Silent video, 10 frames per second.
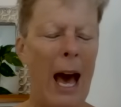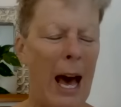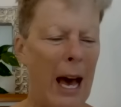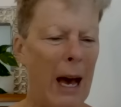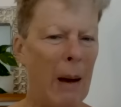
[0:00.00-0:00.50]

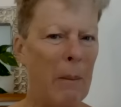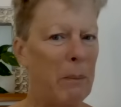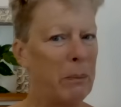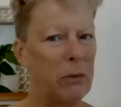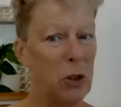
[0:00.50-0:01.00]

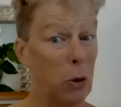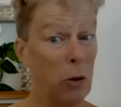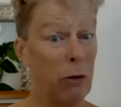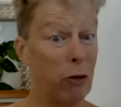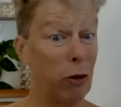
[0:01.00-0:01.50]
um,
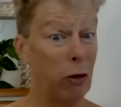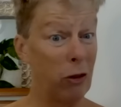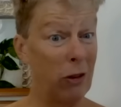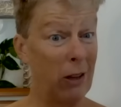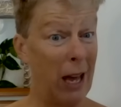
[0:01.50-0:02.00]
sort of
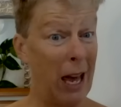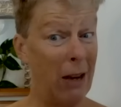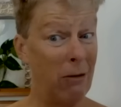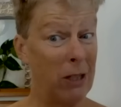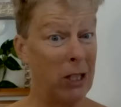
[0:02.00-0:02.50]
truth,
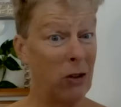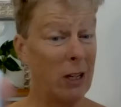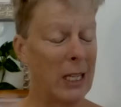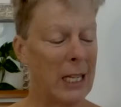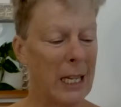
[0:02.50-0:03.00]
and
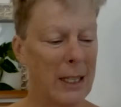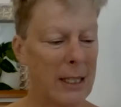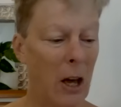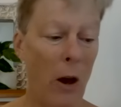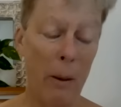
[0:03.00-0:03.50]
restricting.
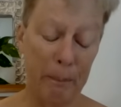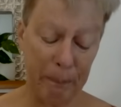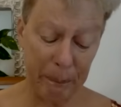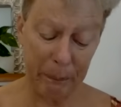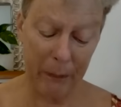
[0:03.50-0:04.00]
So mm,